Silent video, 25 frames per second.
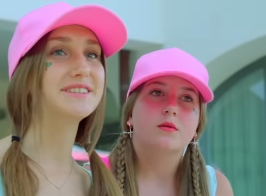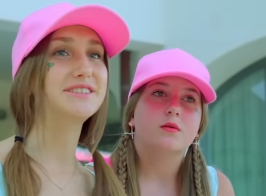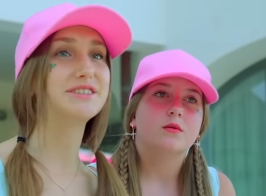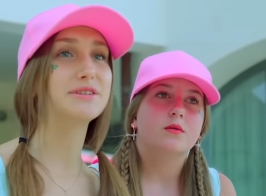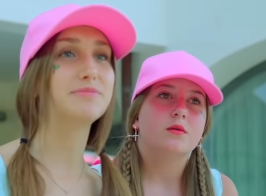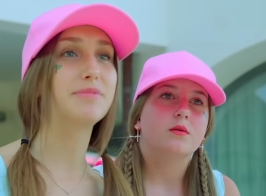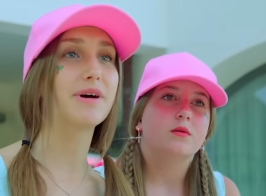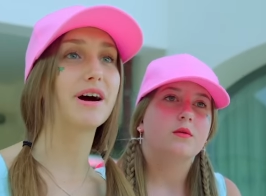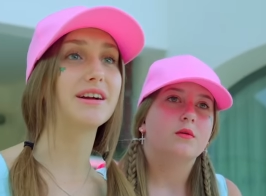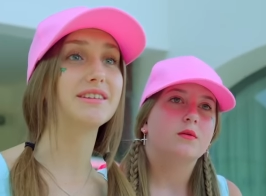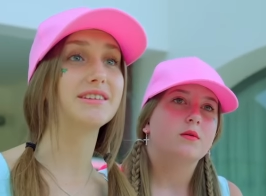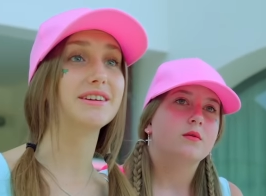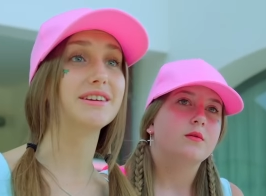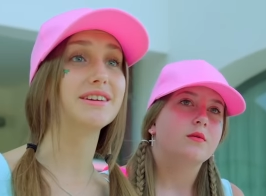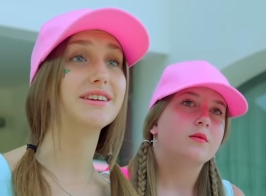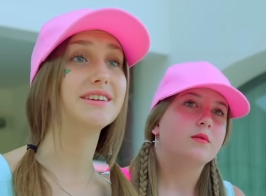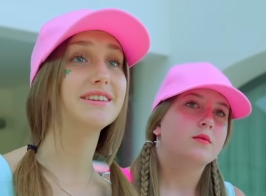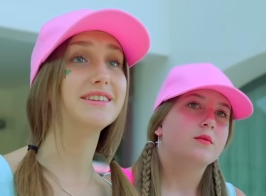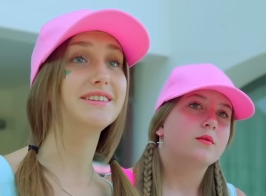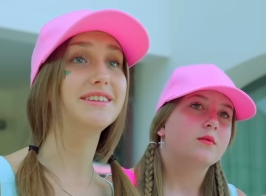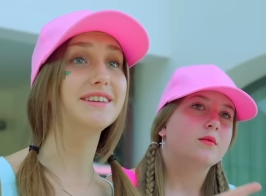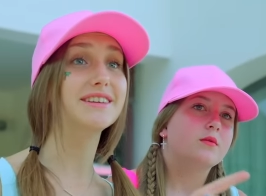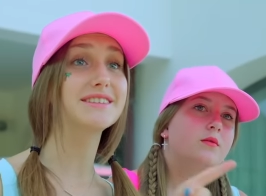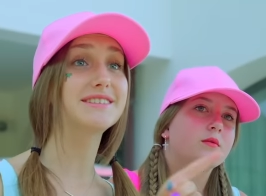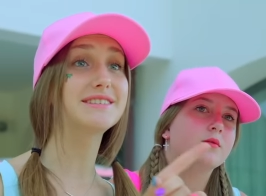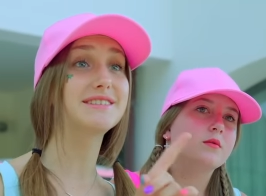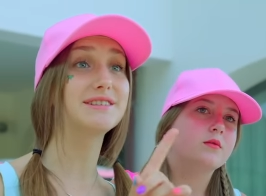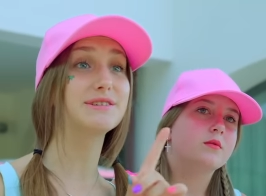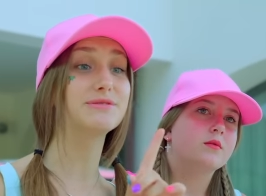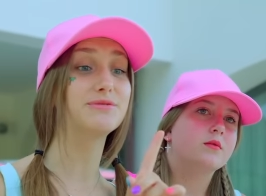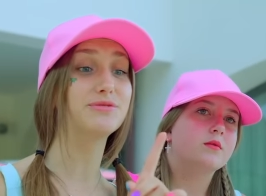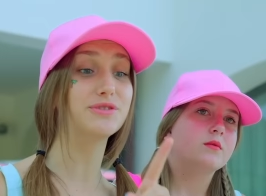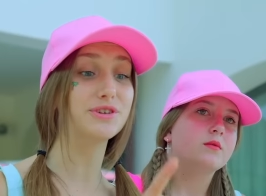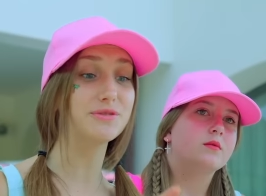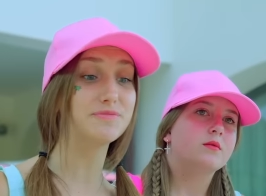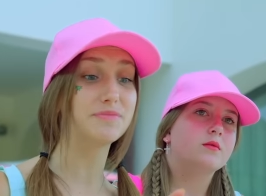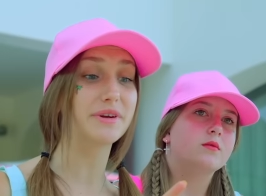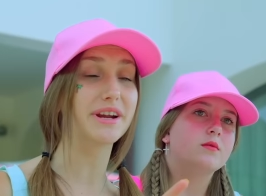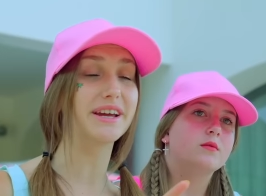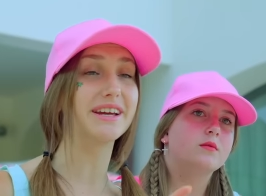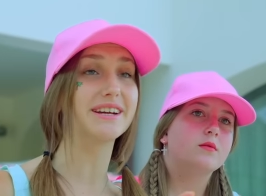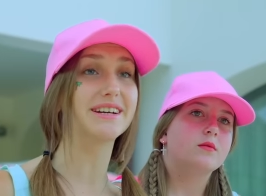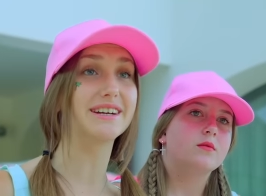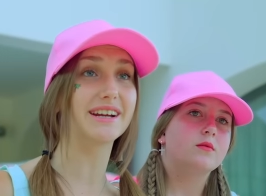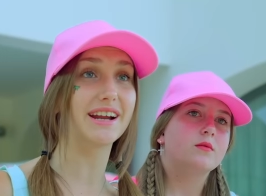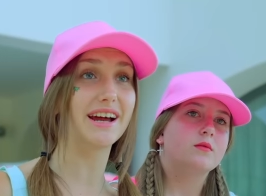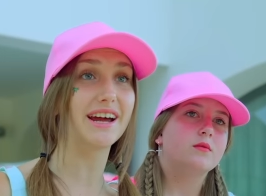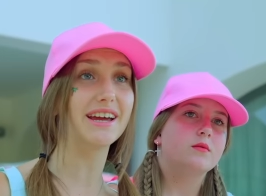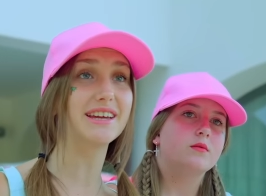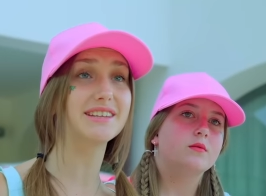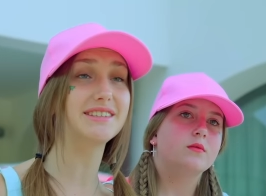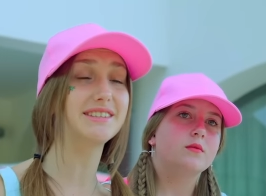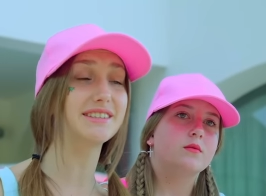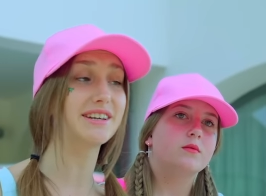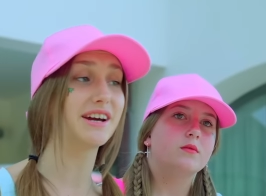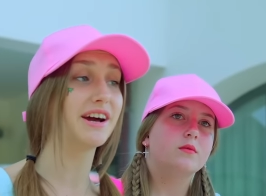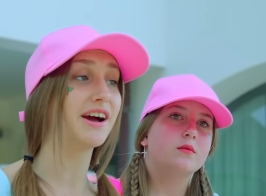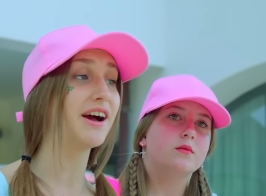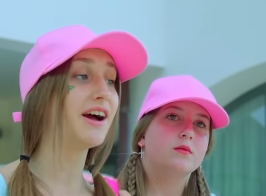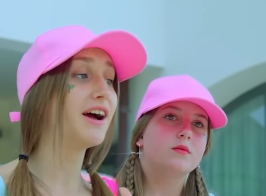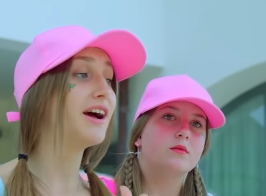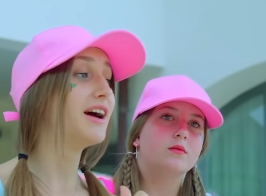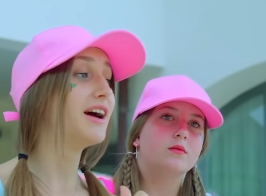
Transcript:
Speaker 1: Listen up, bunny girls. If you lose,